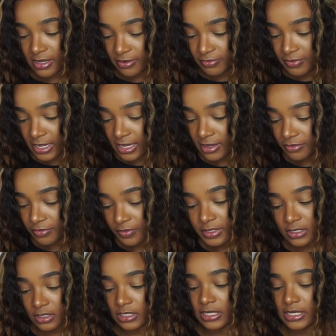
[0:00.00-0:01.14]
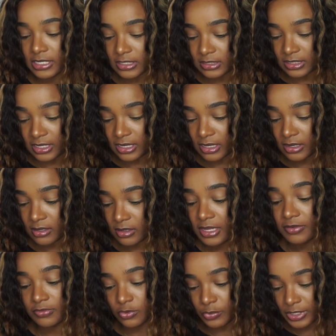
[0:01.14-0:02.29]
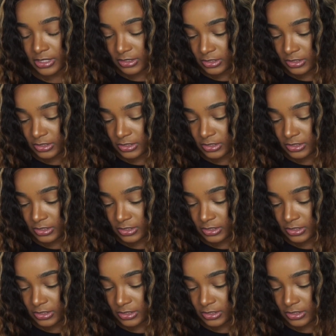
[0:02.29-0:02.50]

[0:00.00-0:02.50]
if I can fit all of these in, even with the